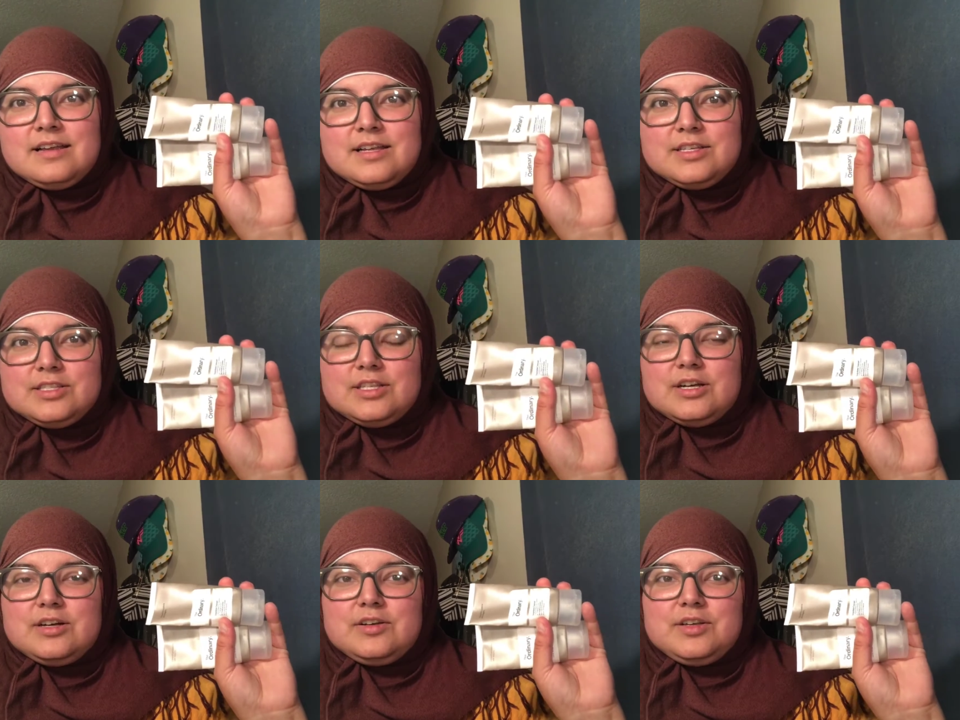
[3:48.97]

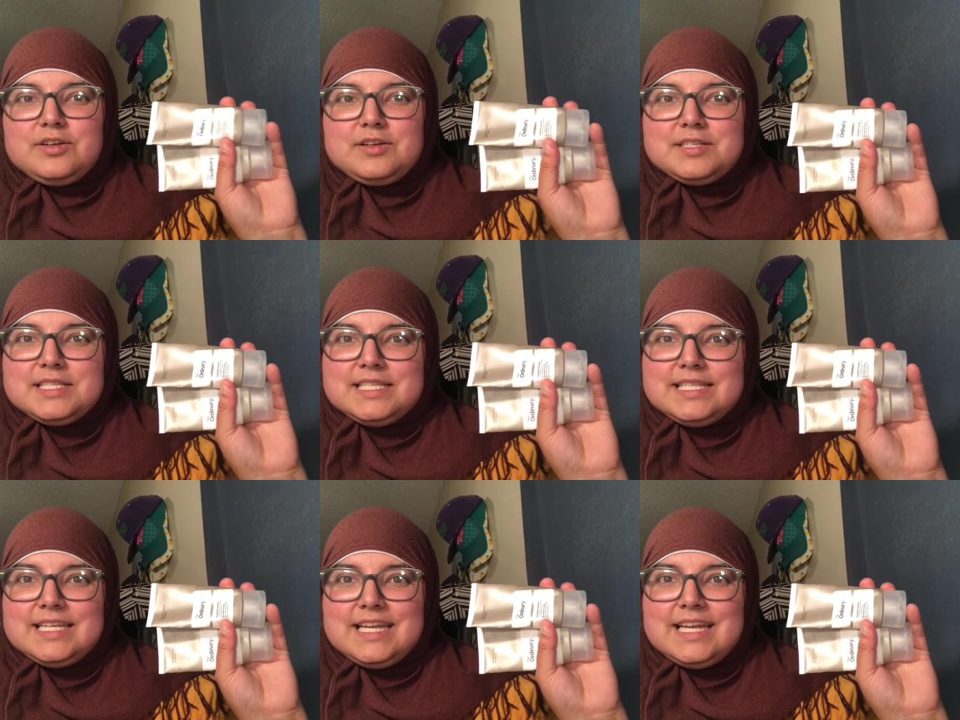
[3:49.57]
So you can
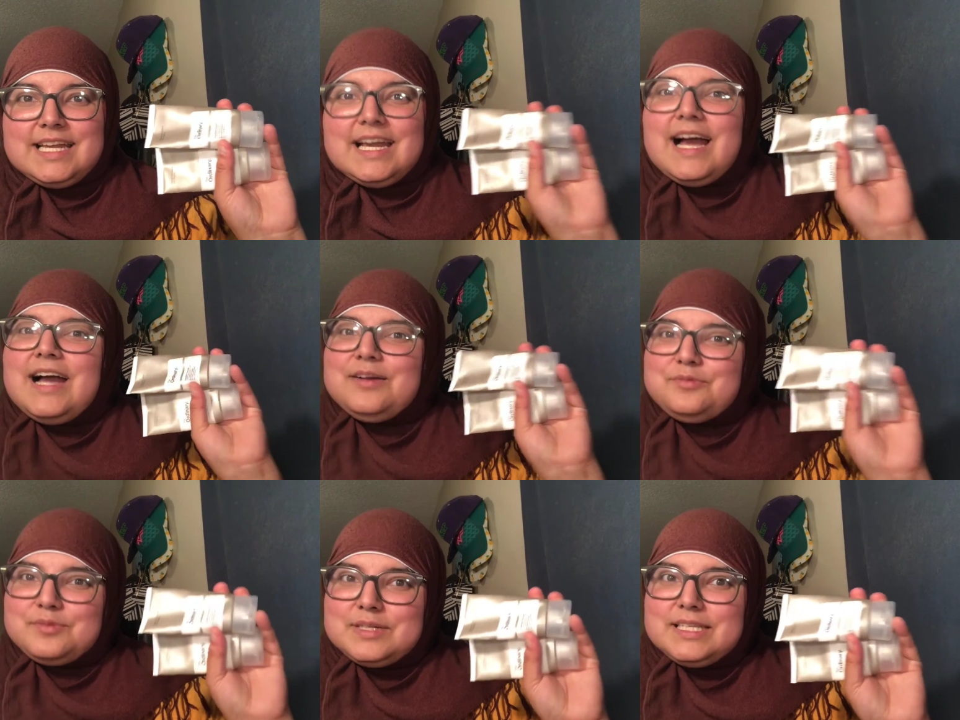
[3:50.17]
see I
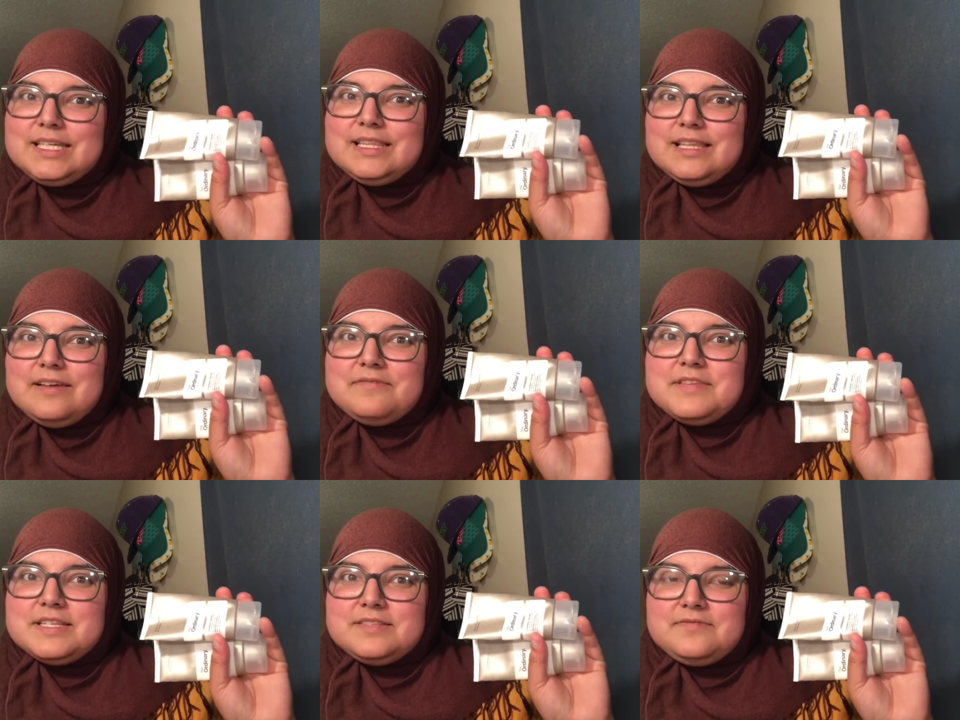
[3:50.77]
really
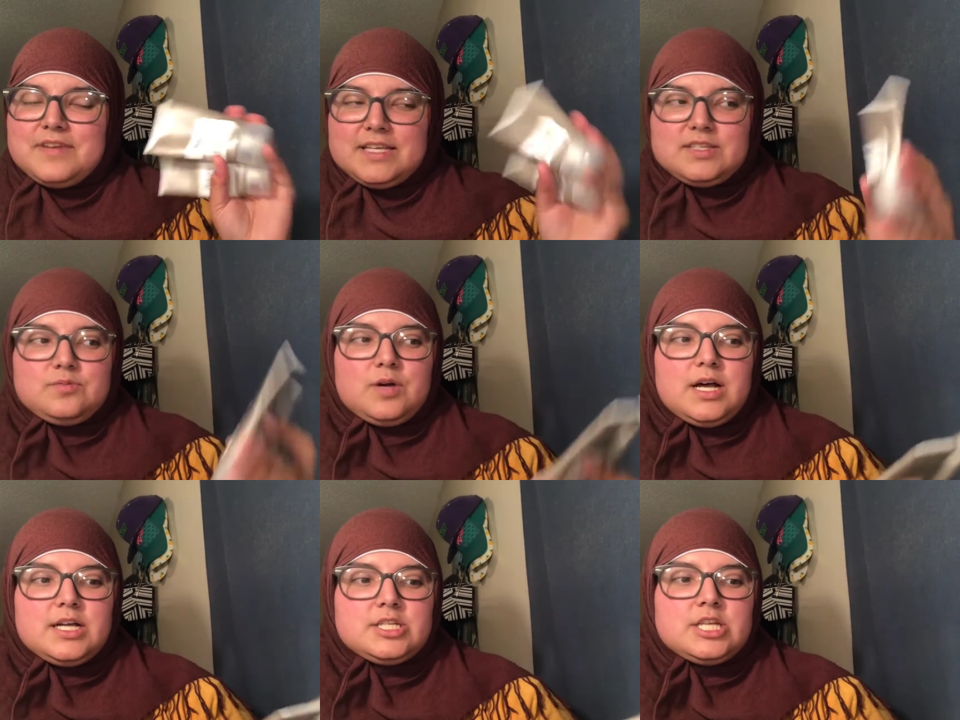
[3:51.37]
love this face
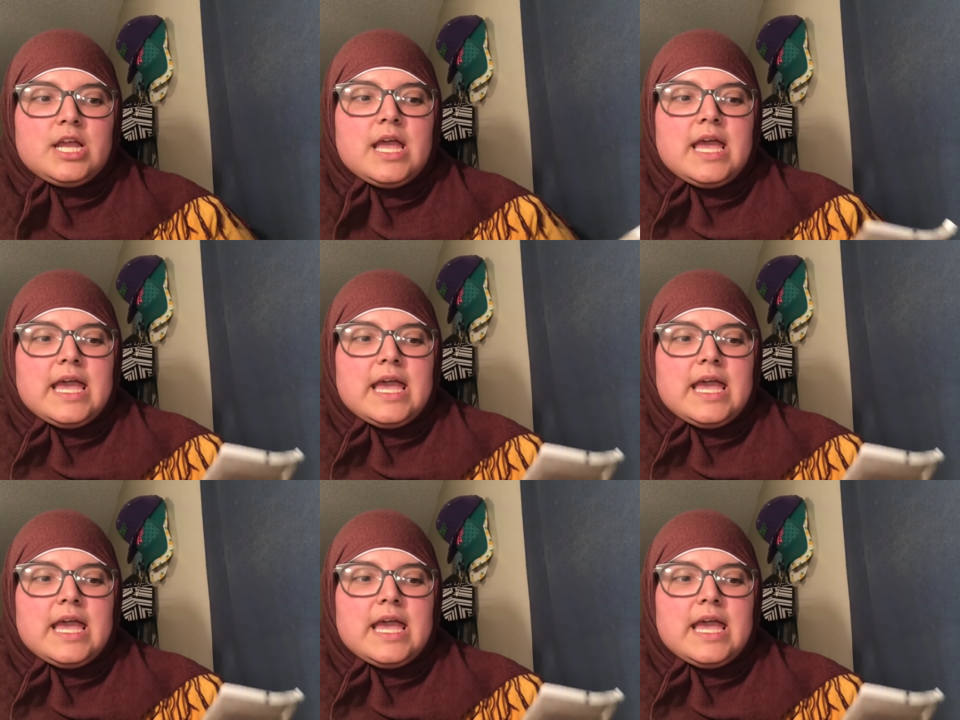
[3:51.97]
wash,